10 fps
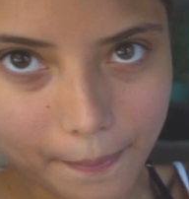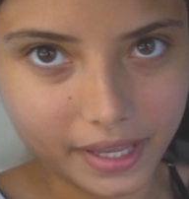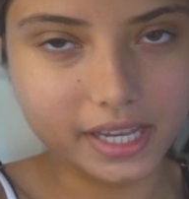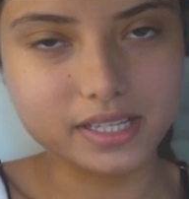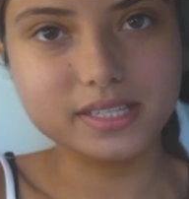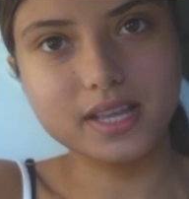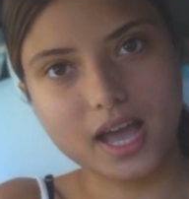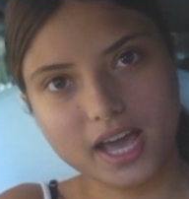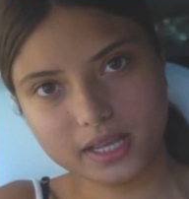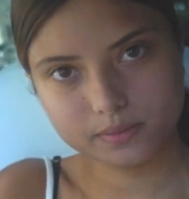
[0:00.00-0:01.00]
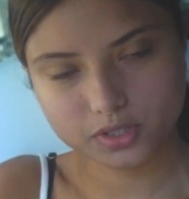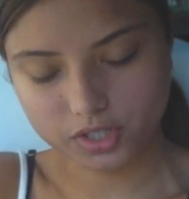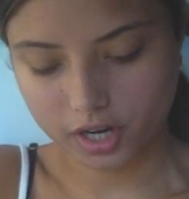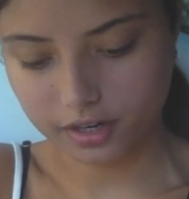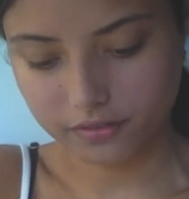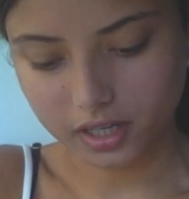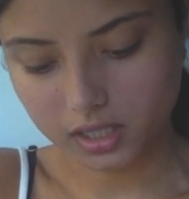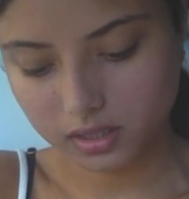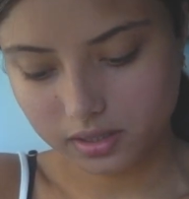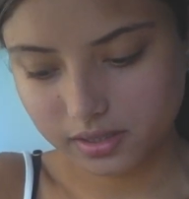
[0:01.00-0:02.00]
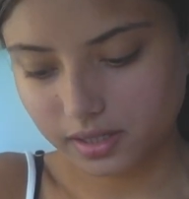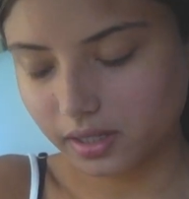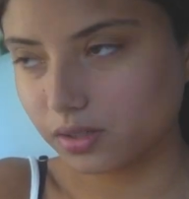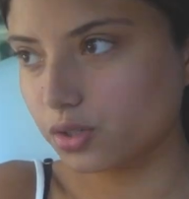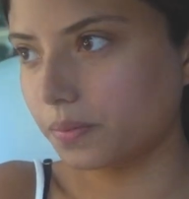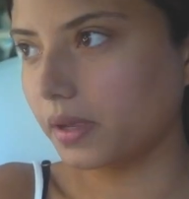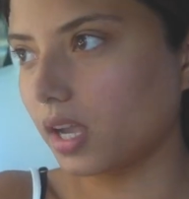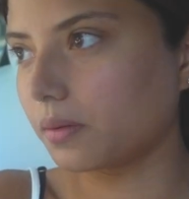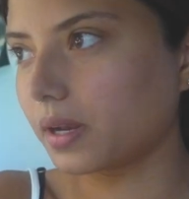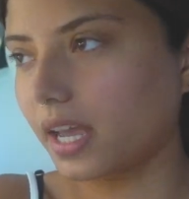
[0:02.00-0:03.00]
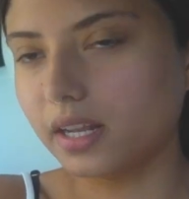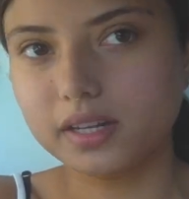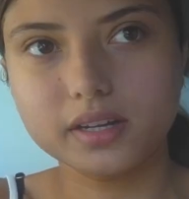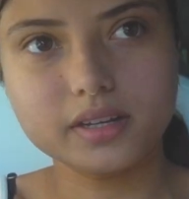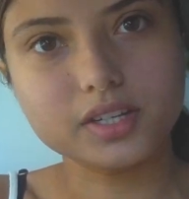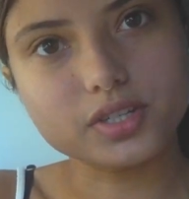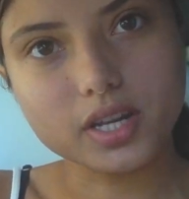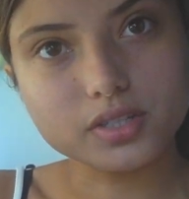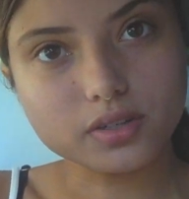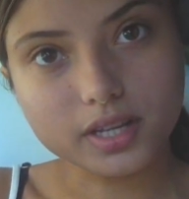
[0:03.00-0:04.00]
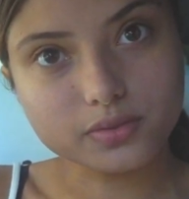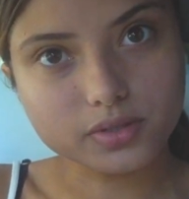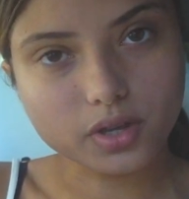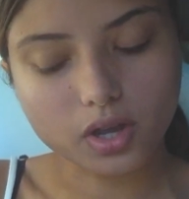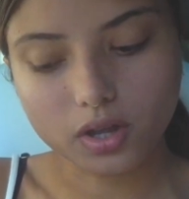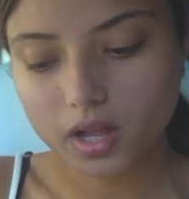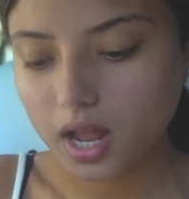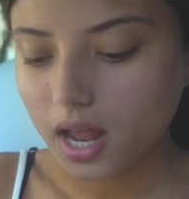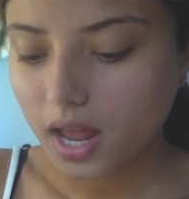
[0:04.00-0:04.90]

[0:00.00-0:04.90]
because I am starving. It's like 2 p.m. and I haven't eaten anything today, so that's what's going on.